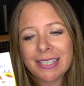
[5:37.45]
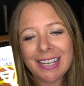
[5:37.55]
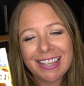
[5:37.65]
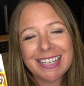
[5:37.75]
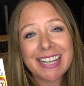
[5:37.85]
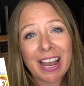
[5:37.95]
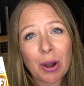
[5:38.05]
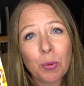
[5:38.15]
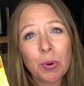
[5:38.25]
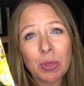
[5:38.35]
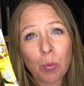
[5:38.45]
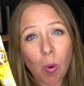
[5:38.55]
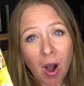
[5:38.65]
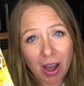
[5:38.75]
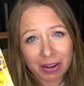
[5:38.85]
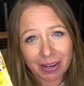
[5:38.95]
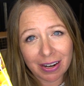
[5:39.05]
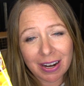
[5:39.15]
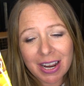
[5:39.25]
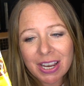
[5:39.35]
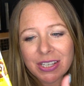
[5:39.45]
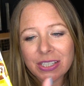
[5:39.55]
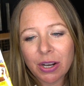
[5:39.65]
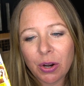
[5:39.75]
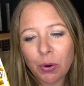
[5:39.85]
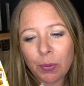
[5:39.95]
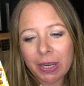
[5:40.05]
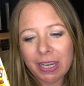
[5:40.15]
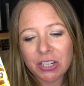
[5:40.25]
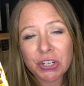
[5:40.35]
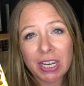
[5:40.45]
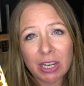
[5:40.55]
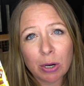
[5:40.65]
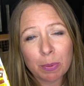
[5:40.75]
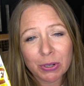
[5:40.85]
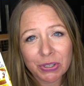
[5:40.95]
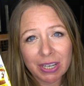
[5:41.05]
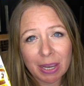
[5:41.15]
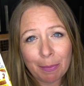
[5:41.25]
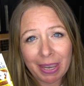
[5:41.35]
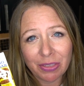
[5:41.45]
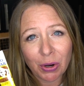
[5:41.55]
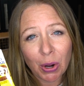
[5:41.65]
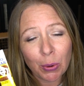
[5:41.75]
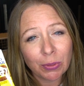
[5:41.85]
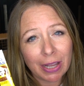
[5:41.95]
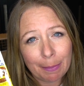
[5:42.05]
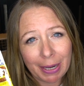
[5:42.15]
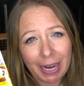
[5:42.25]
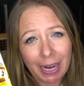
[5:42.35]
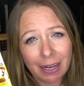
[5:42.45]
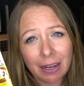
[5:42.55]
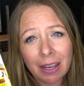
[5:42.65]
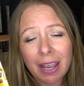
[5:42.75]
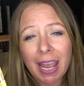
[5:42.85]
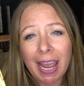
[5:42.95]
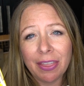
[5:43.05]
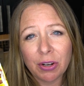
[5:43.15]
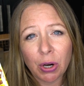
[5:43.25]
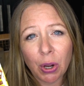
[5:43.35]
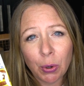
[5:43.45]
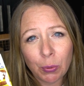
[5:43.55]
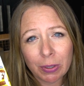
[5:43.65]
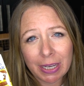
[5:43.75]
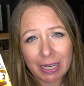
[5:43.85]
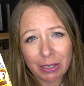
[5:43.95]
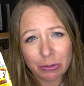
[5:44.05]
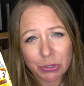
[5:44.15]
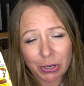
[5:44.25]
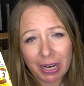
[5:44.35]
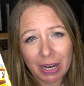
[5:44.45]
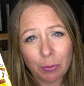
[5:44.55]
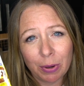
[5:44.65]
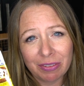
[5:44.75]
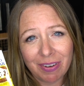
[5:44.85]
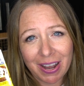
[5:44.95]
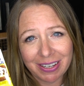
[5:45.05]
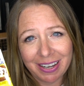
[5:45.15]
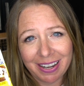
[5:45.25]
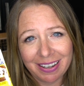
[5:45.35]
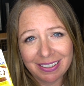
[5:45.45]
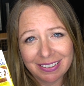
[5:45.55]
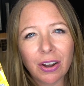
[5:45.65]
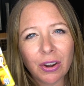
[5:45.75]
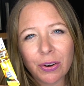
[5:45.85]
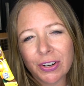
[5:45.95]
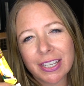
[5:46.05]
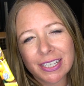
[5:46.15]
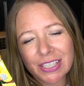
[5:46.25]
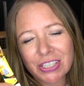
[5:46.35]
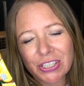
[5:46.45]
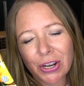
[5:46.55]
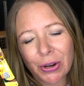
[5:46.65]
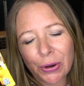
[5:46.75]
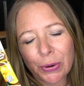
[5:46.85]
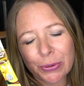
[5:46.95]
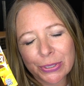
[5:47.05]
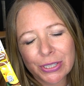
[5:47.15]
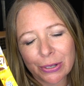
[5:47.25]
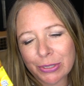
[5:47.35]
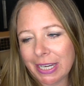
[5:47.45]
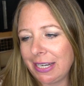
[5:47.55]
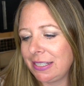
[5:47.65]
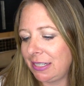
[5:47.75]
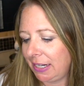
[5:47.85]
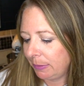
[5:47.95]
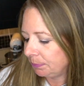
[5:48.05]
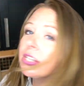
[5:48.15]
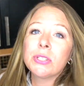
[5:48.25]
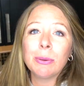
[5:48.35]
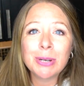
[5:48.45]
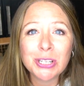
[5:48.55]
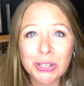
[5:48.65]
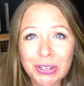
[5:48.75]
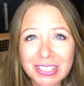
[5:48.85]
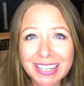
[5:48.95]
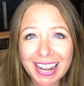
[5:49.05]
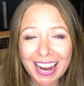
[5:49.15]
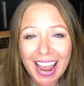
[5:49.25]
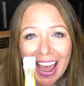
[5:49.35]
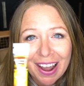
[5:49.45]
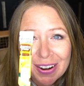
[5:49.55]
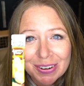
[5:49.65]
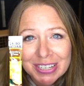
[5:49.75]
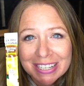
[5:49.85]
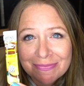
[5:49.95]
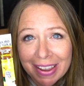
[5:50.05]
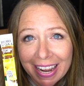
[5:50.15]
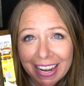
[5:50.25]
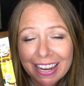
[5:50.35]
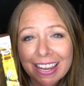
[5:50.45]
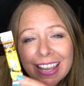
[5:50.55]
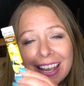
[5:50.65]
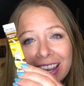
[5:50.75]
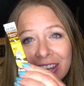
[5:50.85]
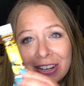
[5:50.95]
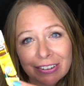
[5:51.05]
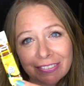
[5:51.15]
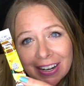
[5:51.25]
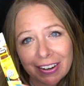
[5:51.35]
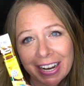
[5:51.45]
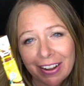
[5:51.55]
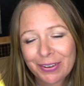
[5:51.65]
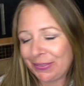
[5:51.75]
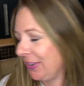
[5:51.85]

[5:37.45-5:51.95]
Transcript: set these out with water so each keto person can make their own lemonade and their own keto drink with vodka. Oh, it's so, so tasty. So I'm gonna show you today how to make your very own.